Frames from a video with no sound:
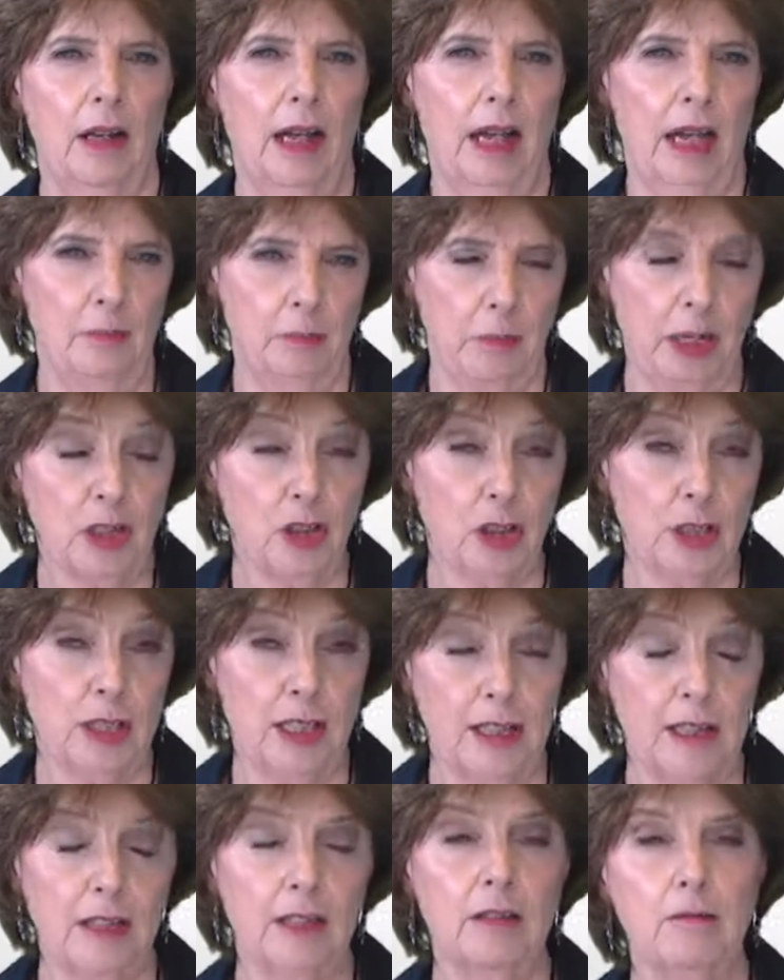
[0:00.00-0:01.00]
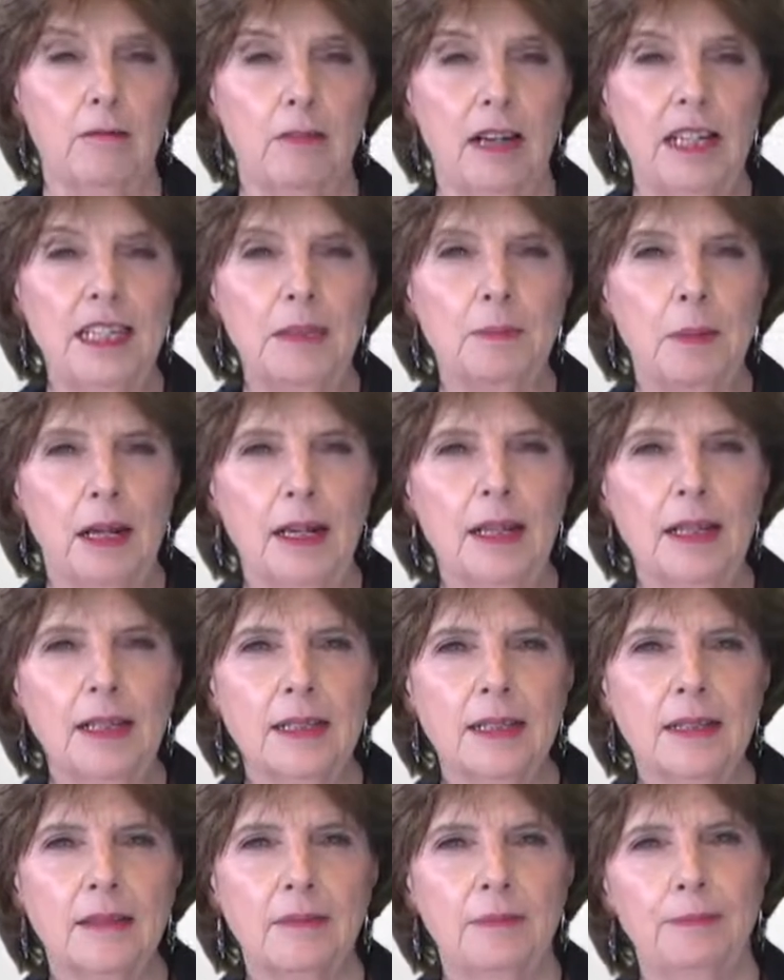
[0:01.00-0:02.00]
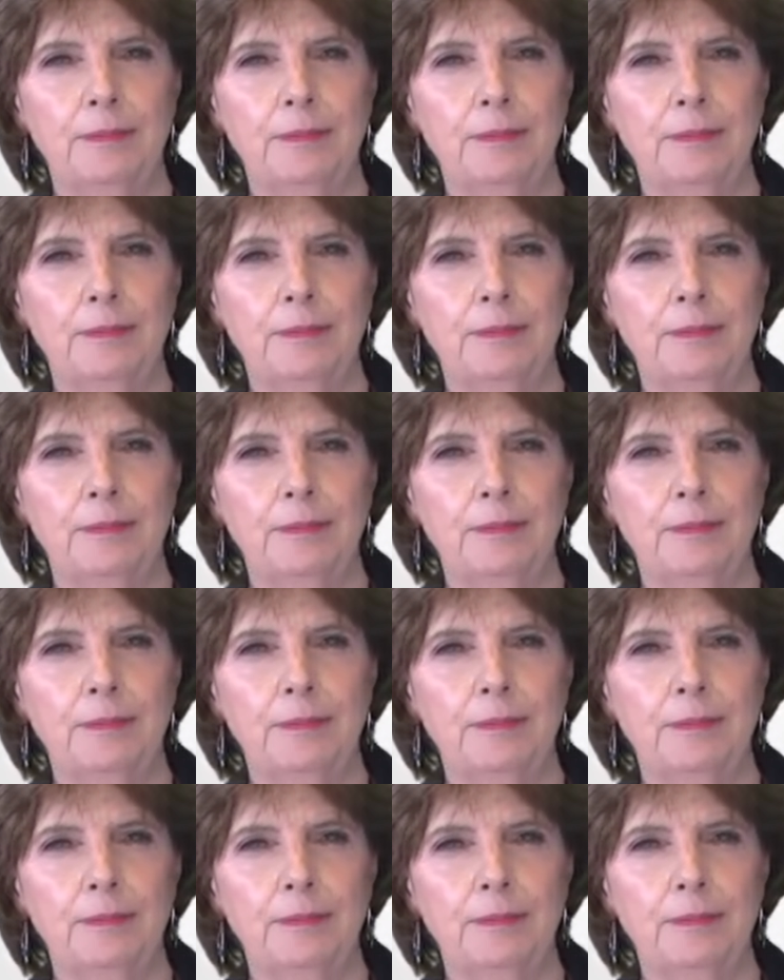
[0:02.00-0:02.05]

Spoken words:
and much needed respite.